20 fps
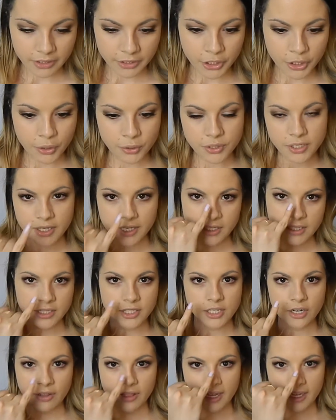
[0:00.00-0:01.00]
you know, to
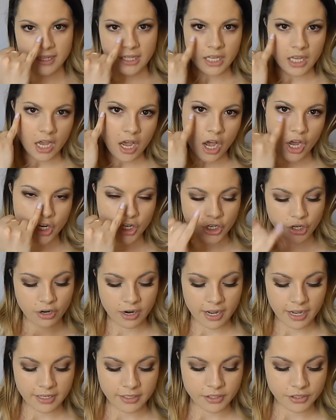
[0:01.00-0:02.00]
conceal like the under
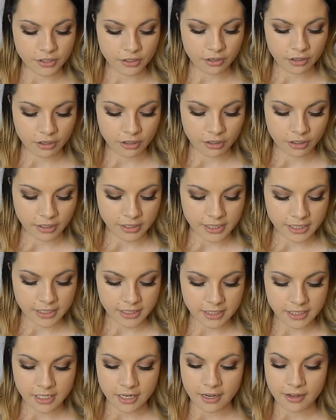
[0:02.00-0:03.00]
eye circles
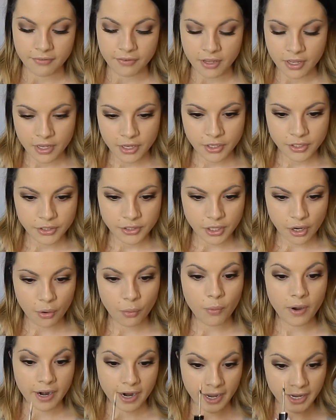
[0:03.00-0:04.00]
and stuff. So
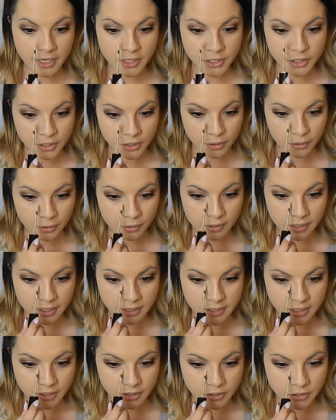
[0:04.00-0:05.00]
what I do
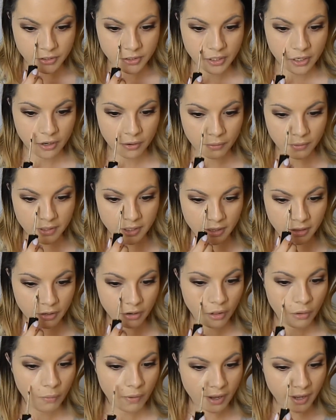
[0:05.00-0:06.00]
is I just go with a
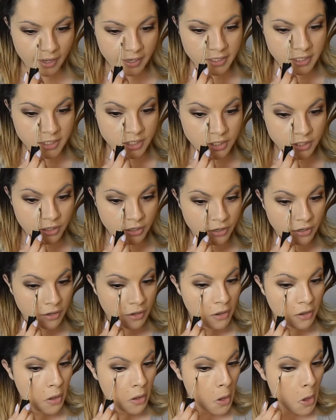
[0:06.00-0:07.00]
little wand
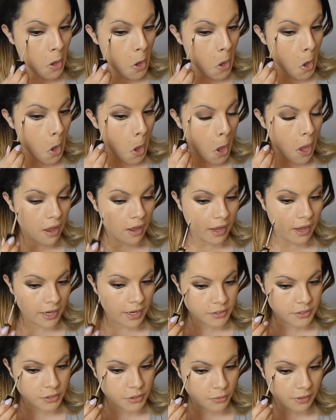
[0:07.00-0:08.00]

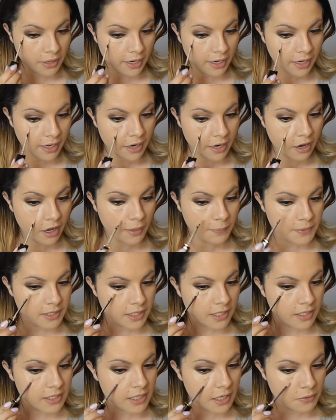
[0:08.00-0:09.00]
and do like an
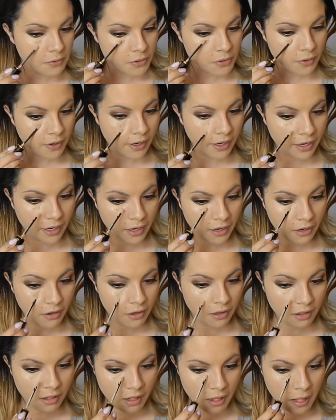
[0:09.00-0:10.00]
upside down
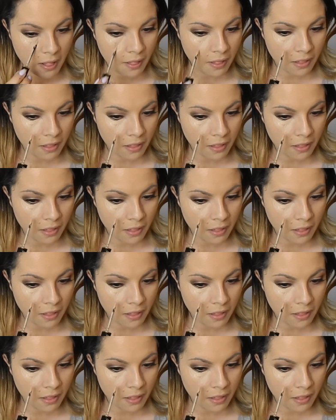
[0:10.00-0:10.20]
triangle,